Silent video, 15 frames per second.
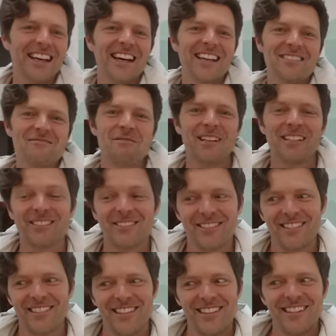yeah, they're pretty cool.
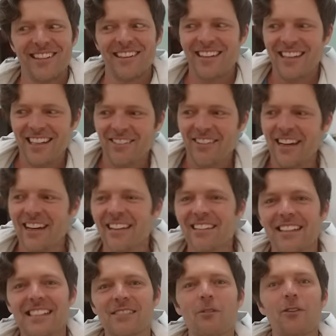Anyway,
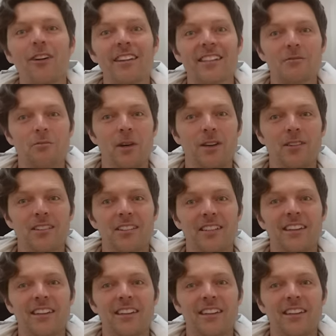Let's move on this boat. And